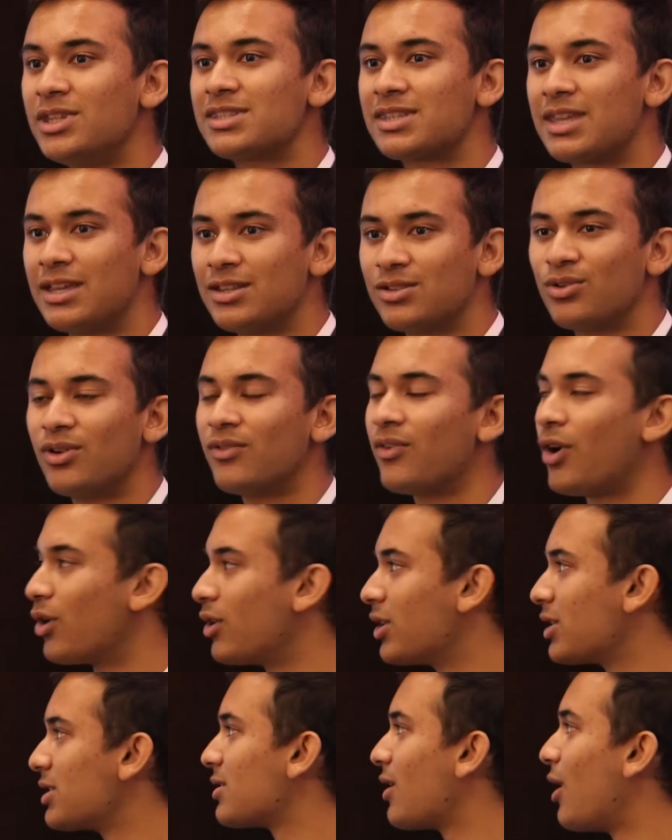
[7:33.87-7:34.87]
these kids who have
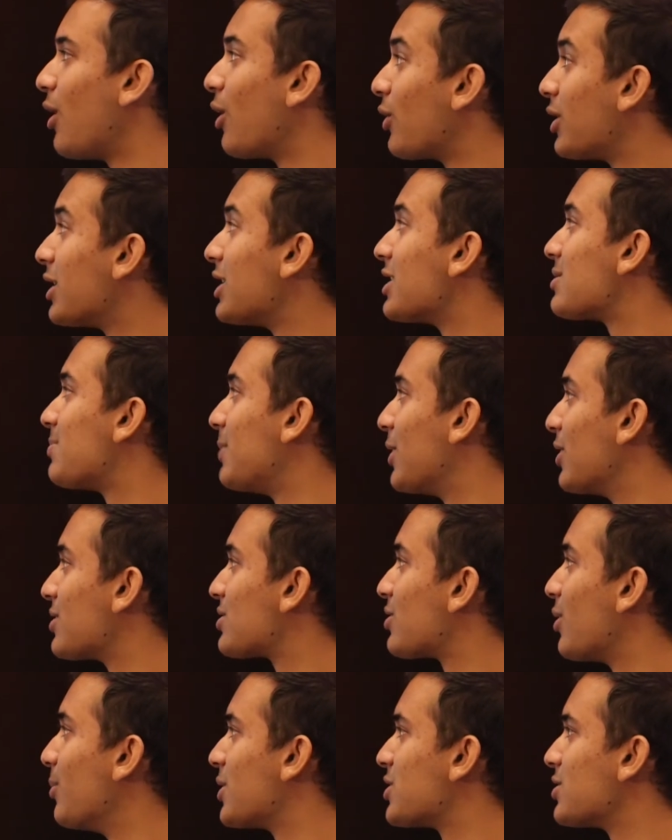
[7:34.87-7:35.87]
already, already
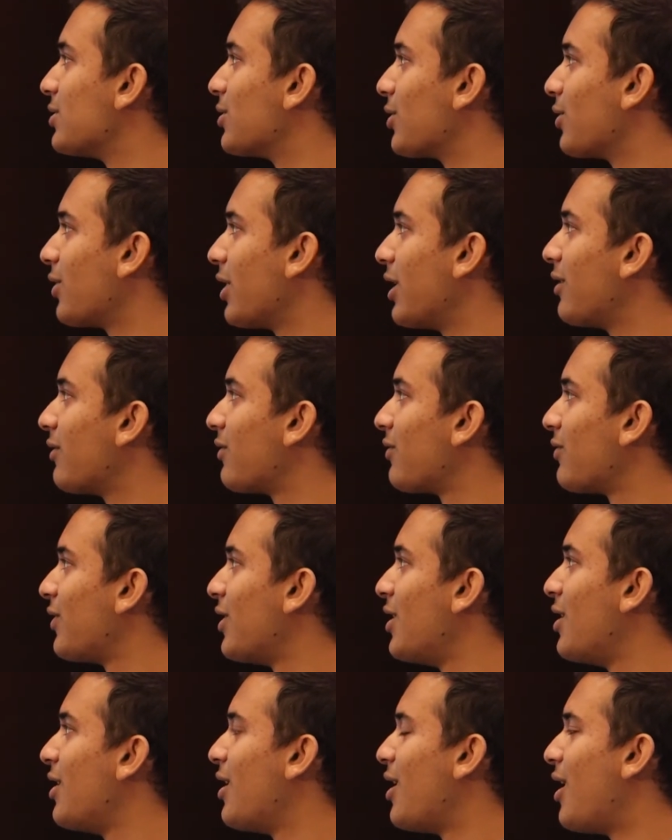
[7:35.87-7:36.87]
experienced so much in their life.
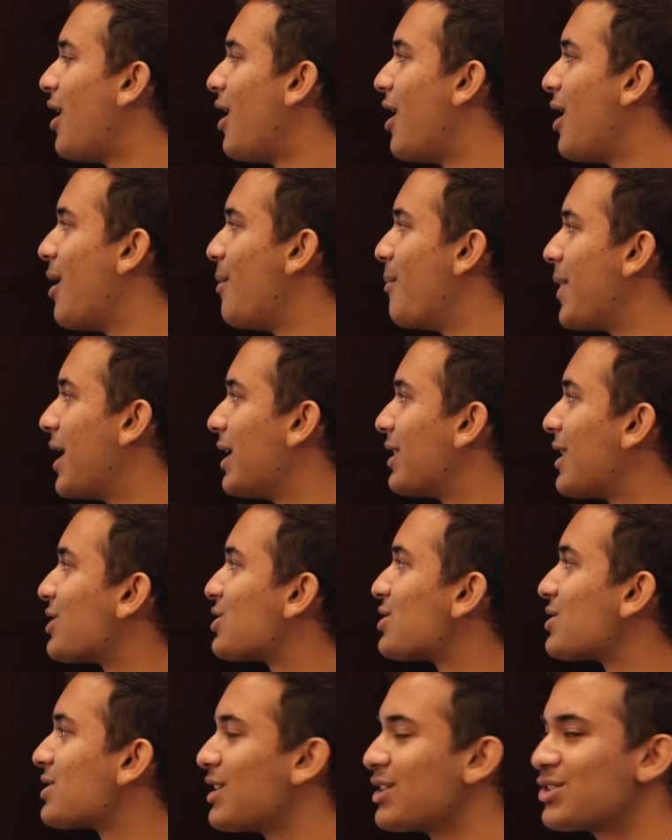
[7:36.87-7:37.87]
Um, and that
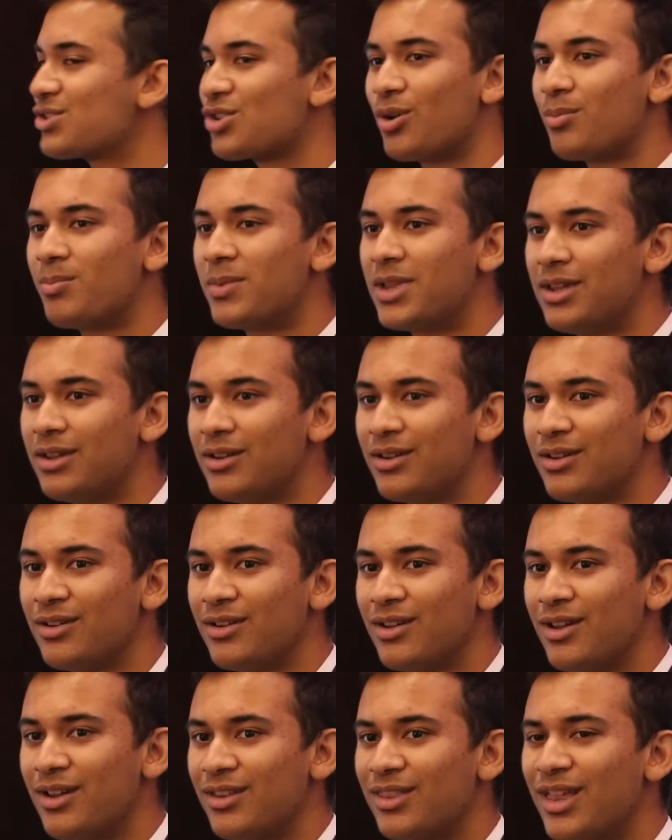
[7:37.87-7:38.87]
just like showed me
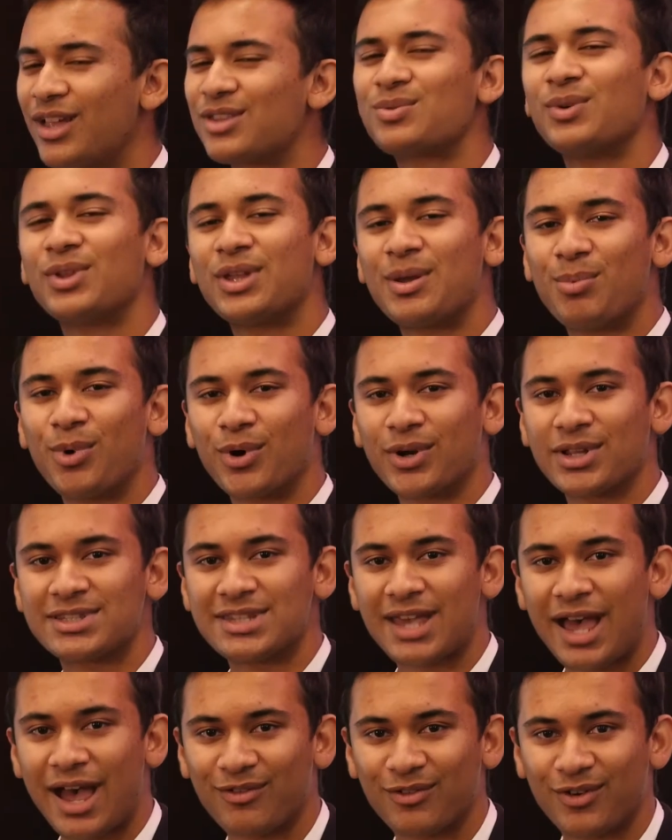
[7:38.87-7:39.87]
that's really important
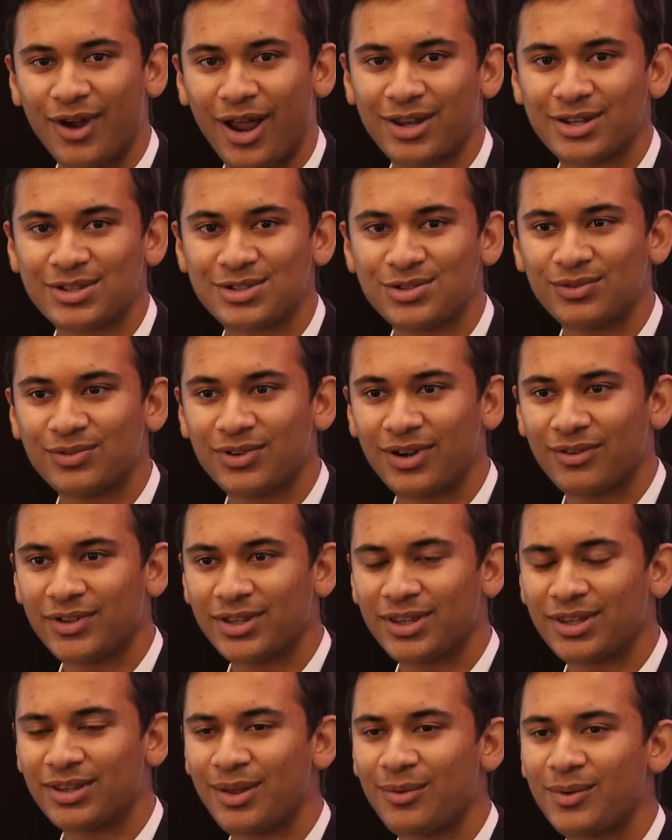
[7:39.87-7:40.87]
to have gratitude for
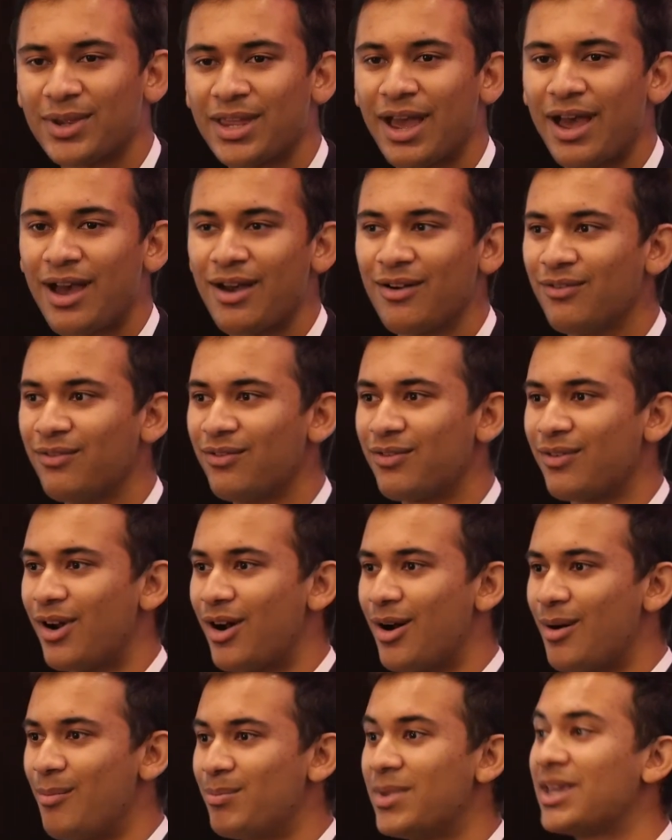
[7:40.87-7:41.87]
everything that we have,
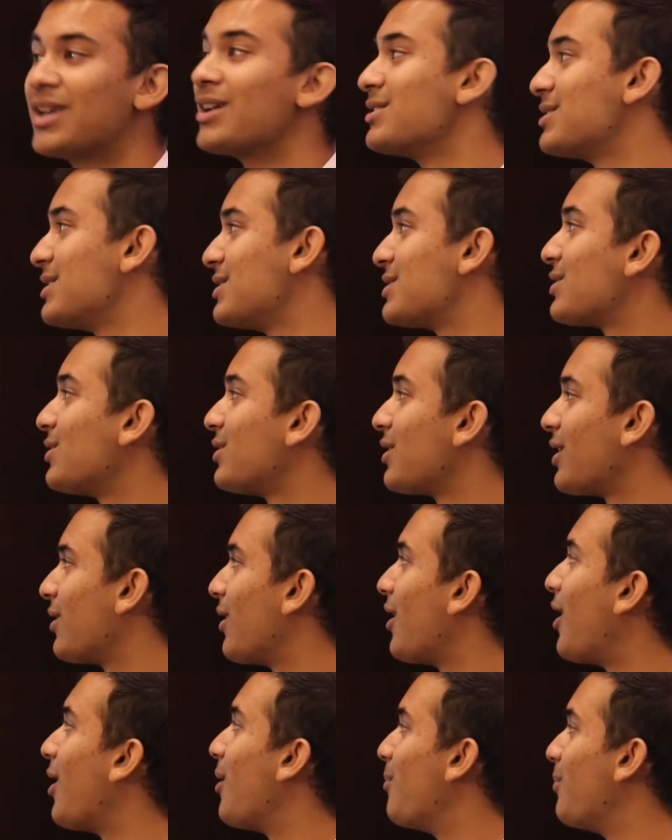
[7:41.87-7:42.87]
um, because these,
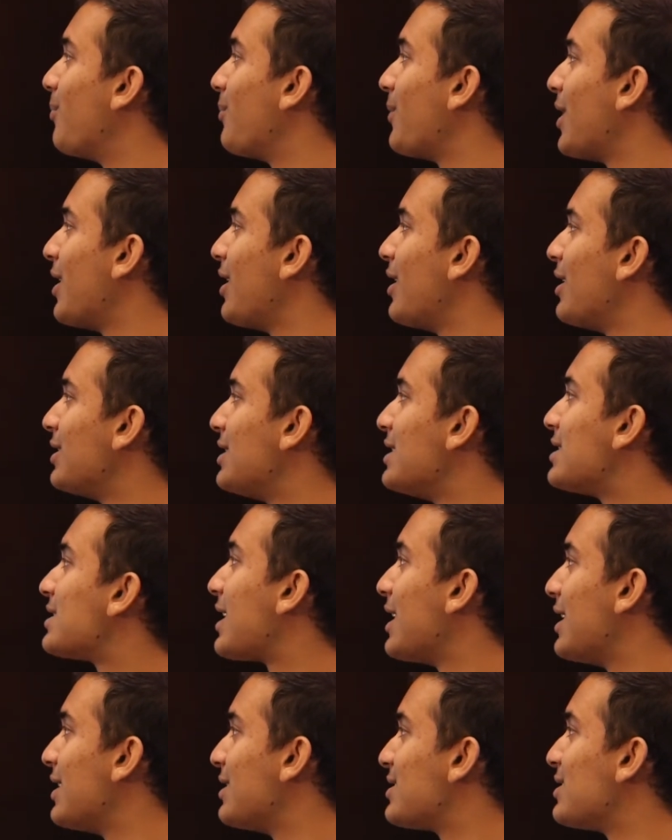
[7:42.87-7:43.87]
um, these
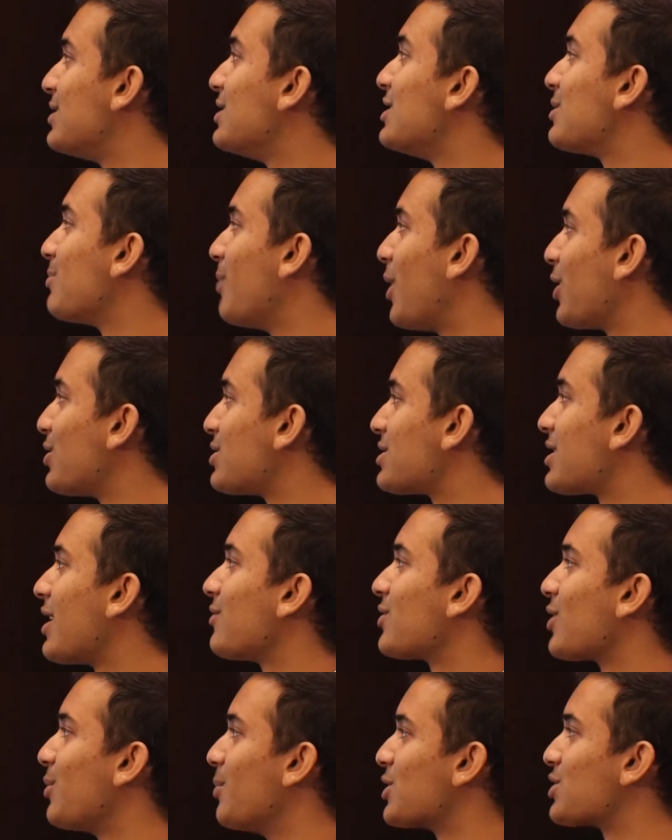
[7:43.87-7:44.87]
kids and these mothers
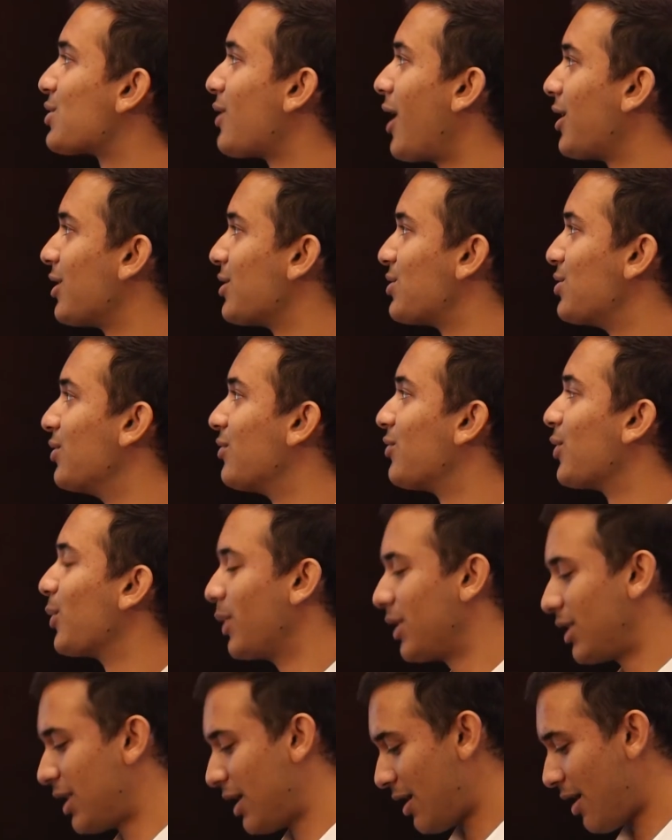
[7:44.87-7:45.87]
have so much gratitude for
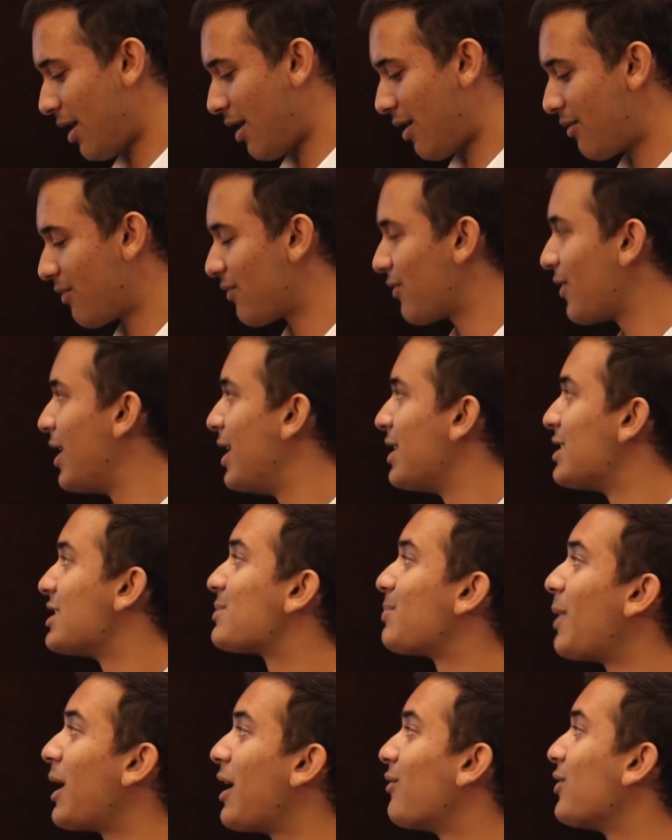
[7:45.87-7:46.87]
what they have,
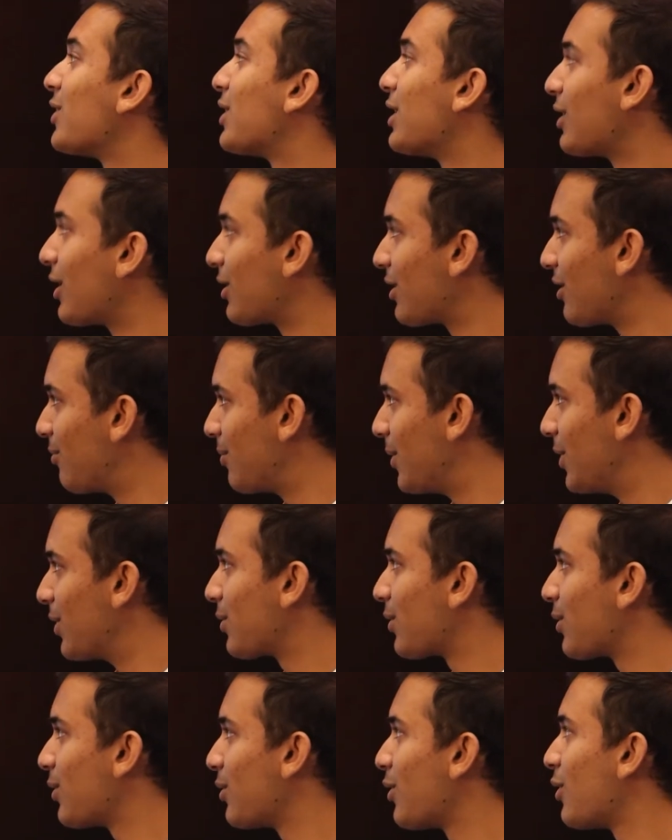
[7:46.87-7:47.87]
despite everything that they've been
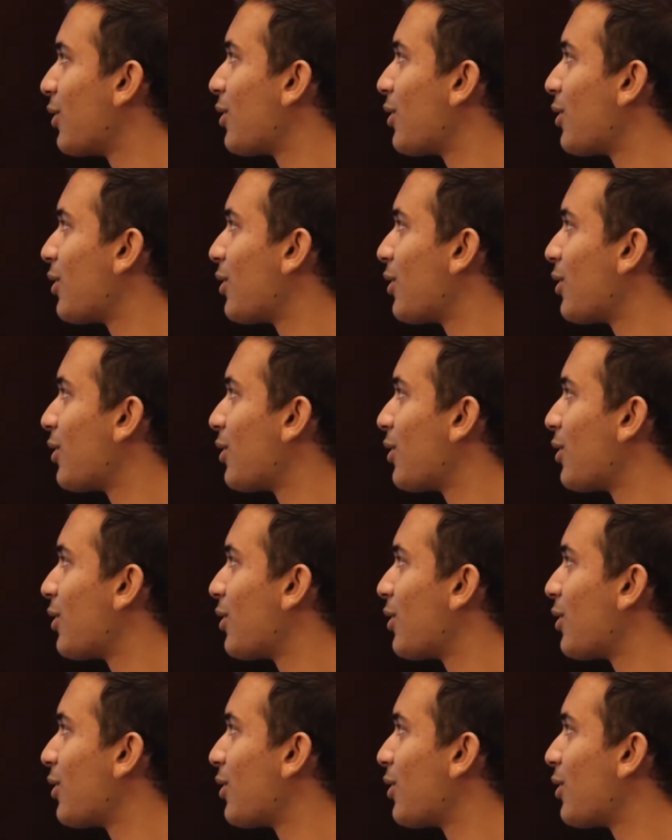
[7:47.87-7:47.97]
through.